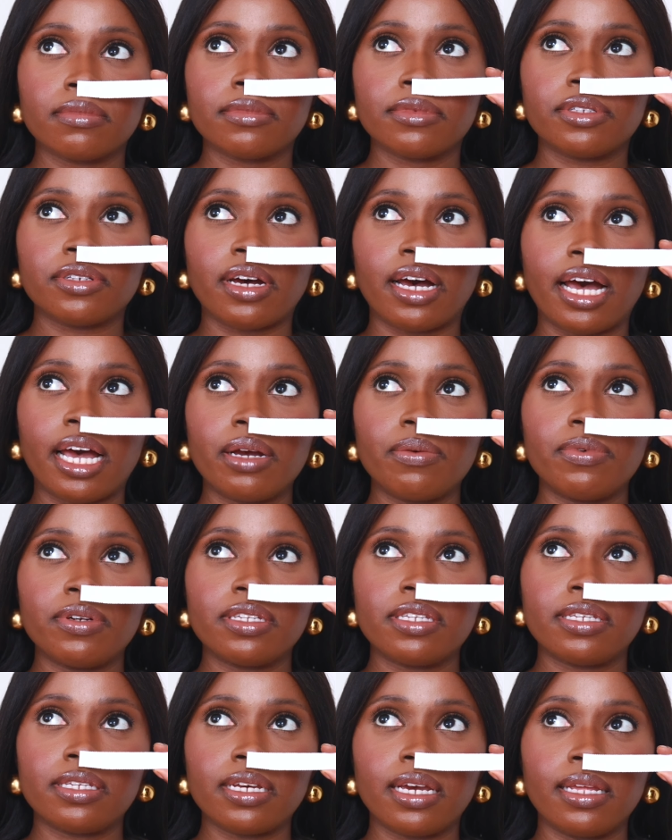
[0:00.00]
So I
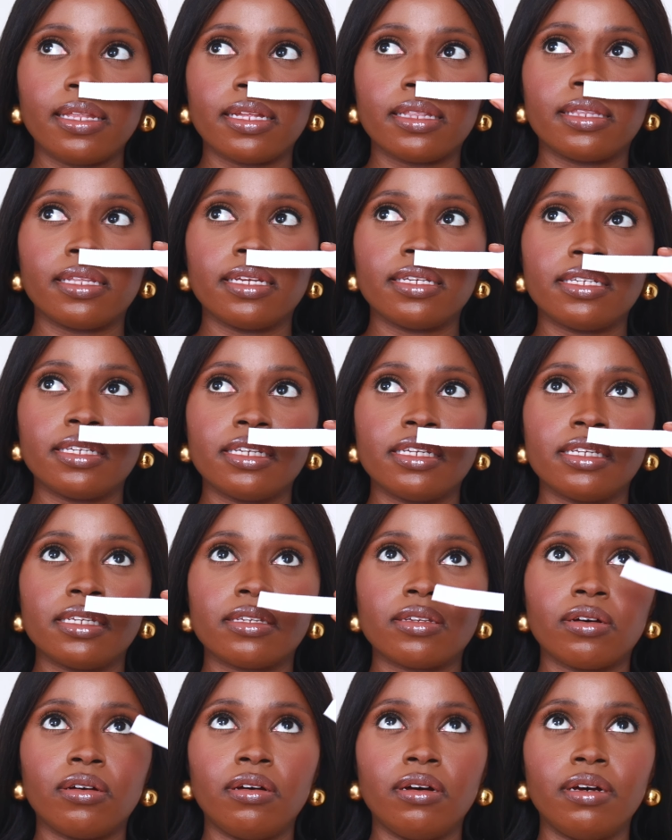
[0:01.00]
would say that this
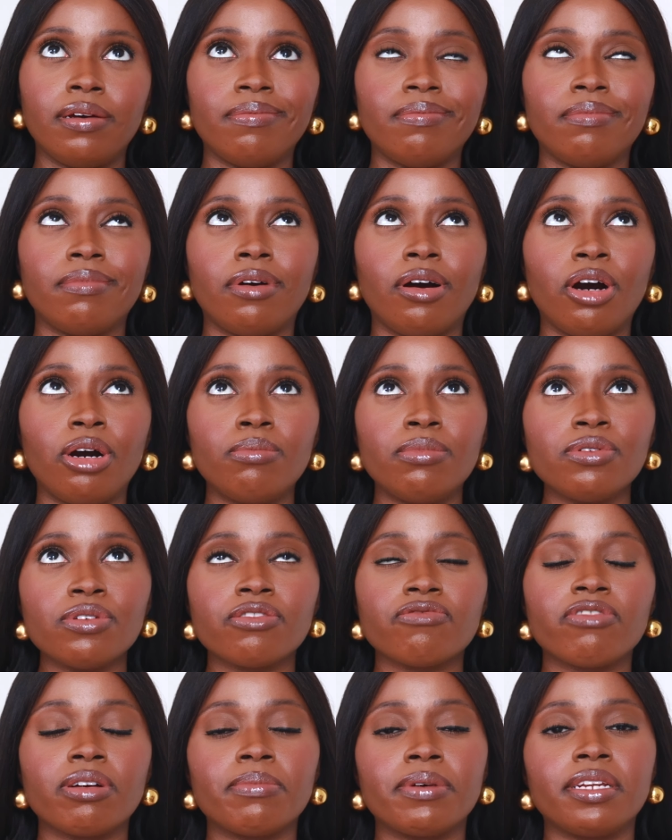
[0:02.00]
is
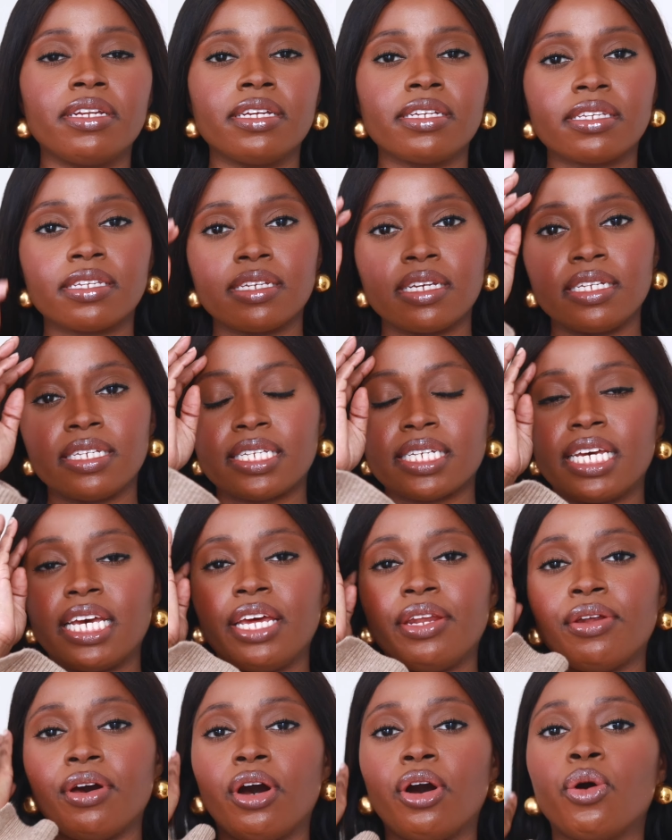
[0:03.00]
almost reminiscent
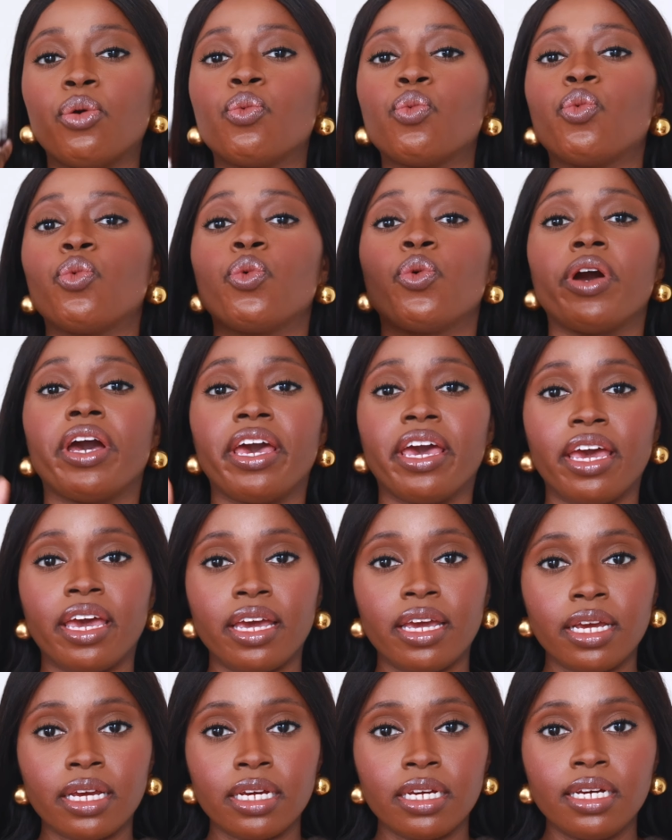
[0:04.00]
in a
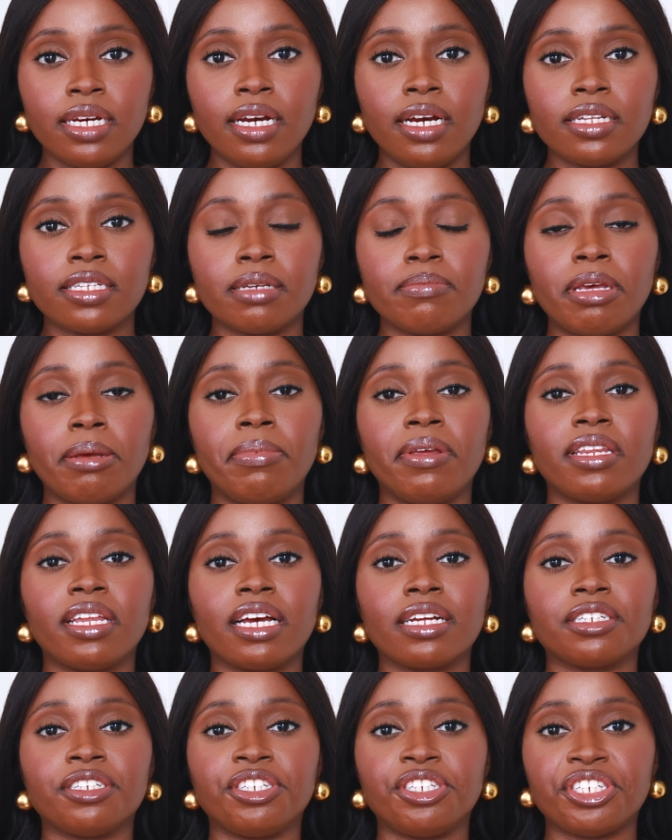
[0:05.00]
way to maybe
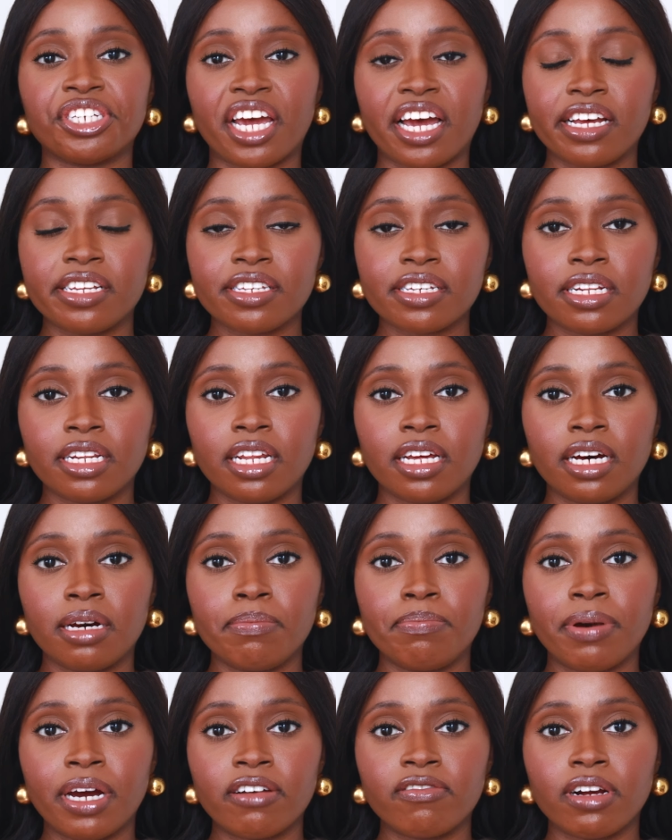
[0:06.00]
like Jazz
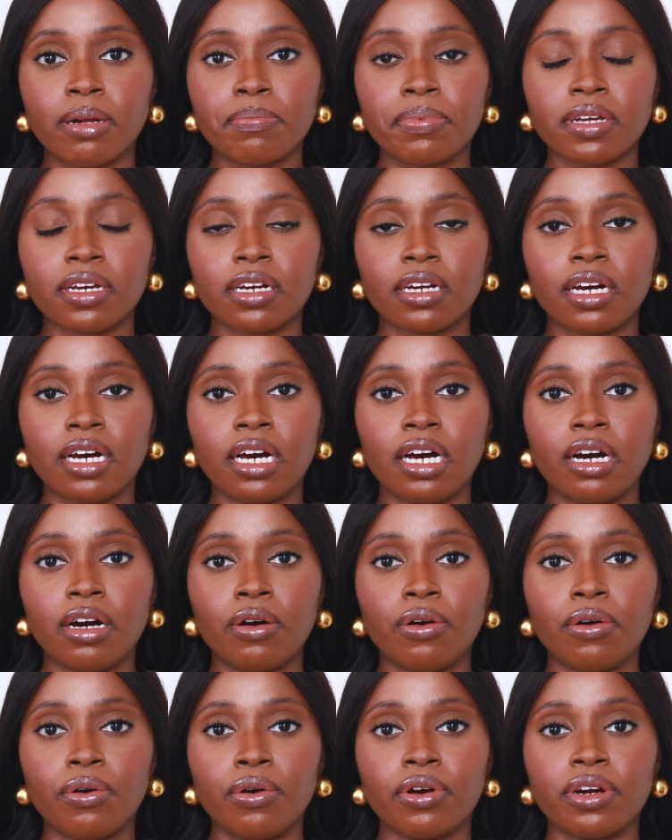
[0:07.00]
Club by Replica
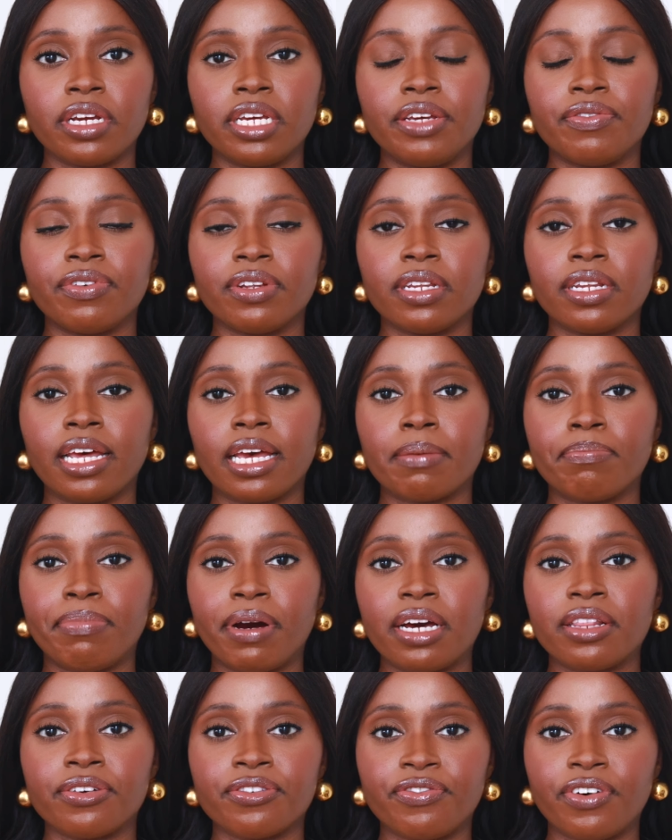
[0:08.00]
or even like
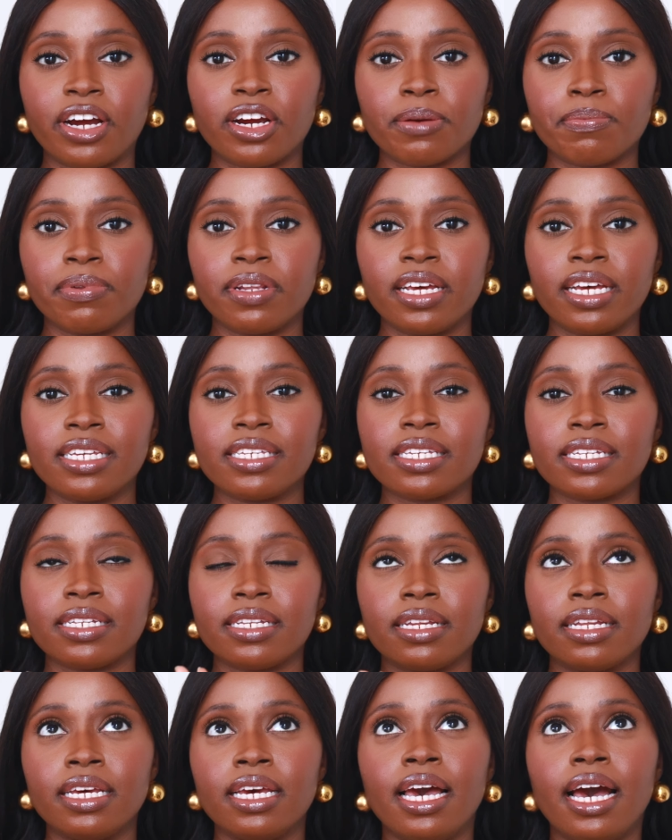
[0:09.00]
By the Fireplace.
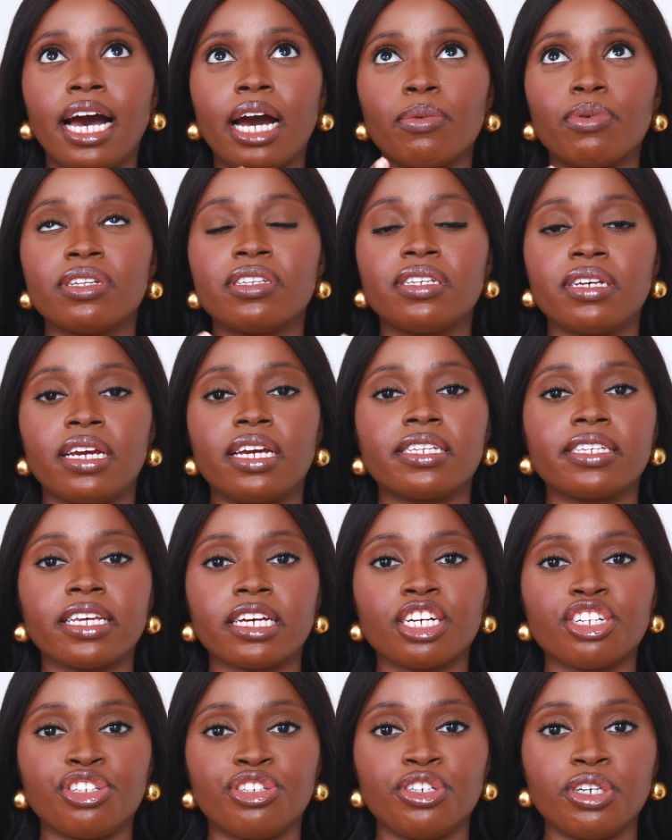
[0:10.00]
I wouldn't say it's
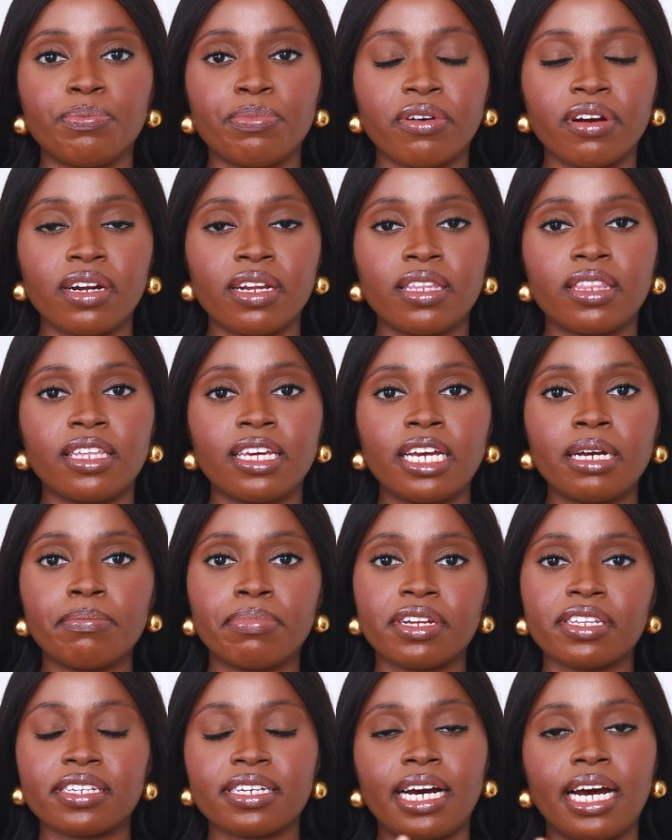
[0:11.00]
like a dupe or anything,
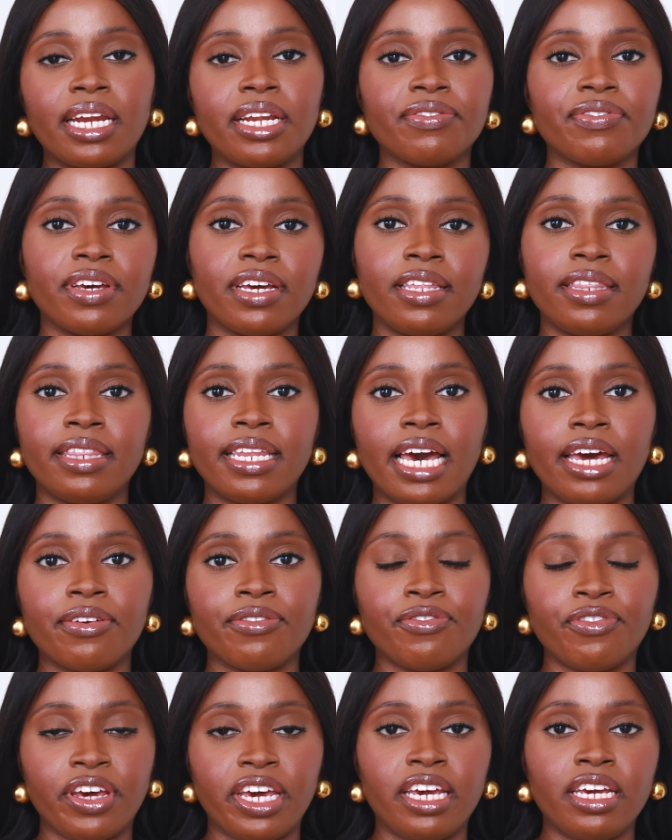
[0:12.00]
but it's kind of in that
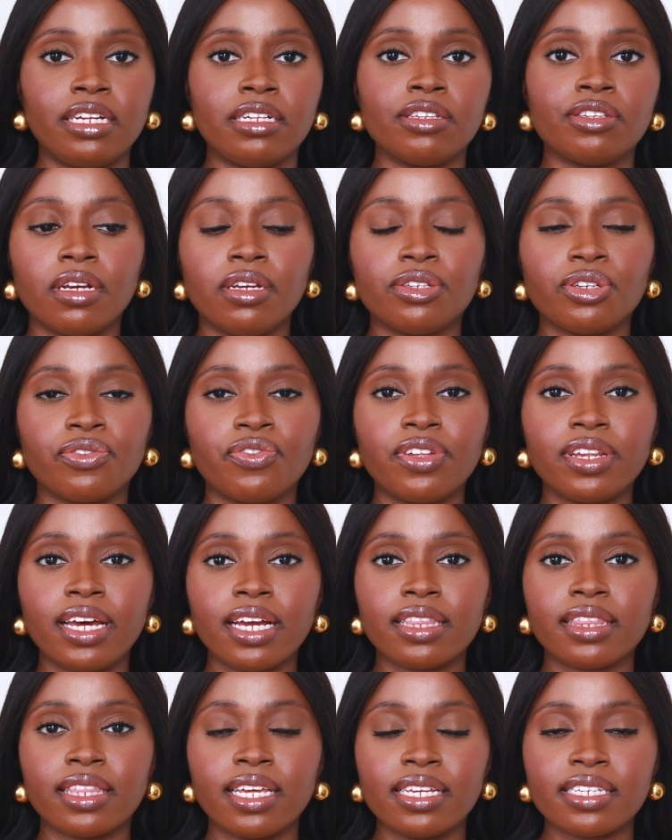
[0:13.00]
vein. So if you
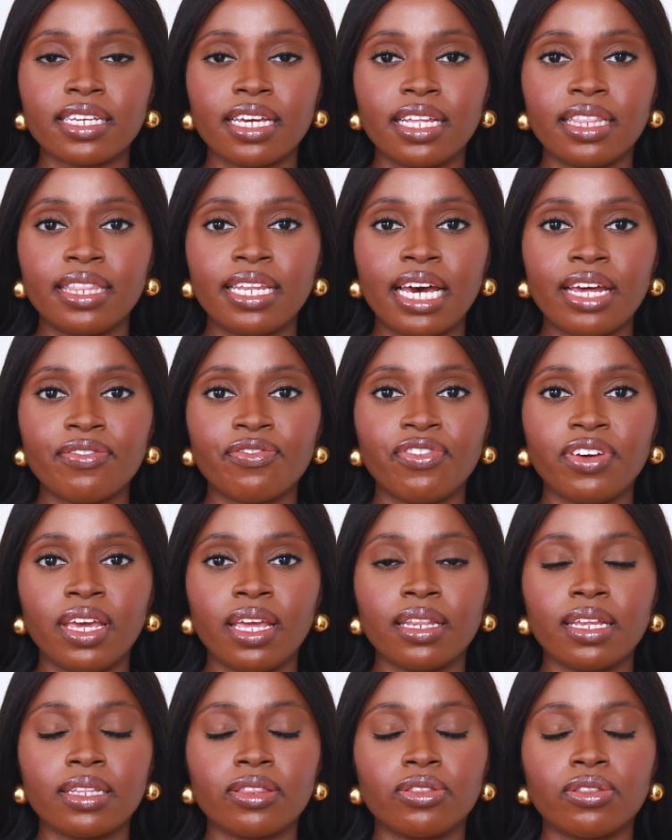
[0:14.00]
like things in that
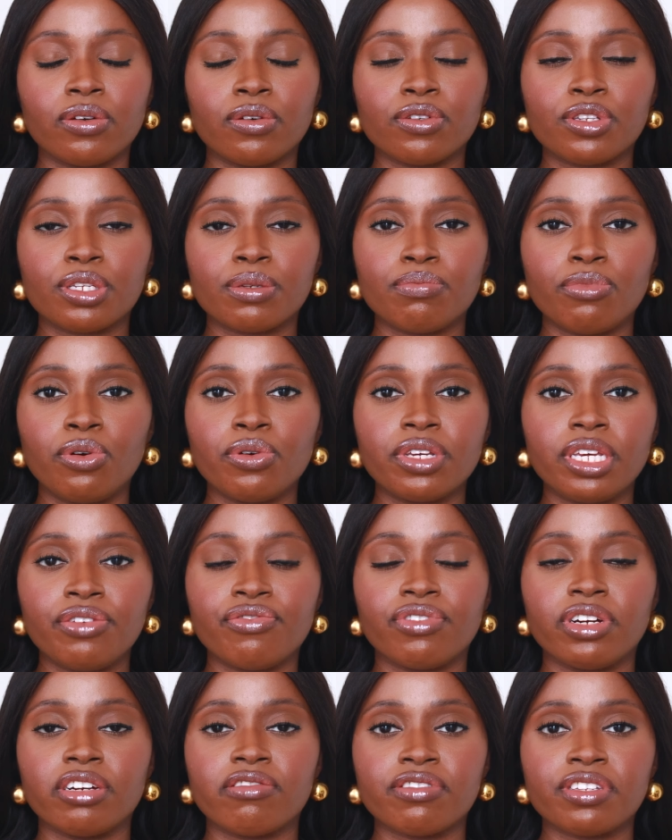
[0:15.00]
vein, like those smoky
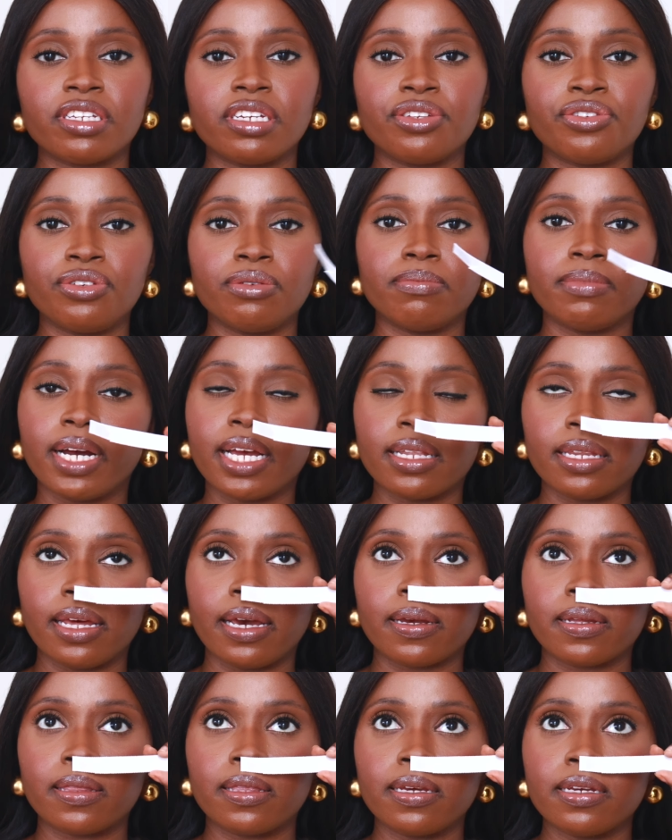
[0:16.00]
fragrances, you might
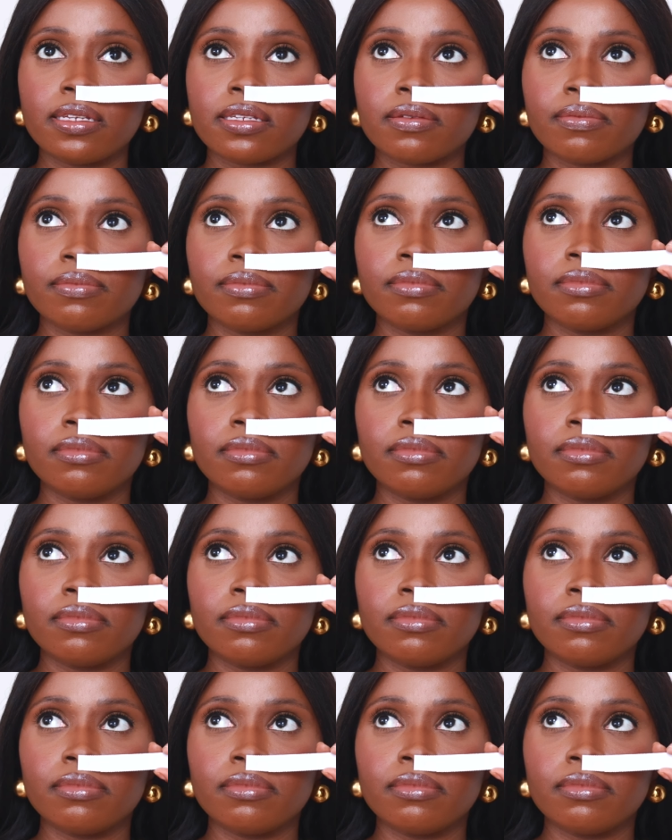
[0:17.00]
like this.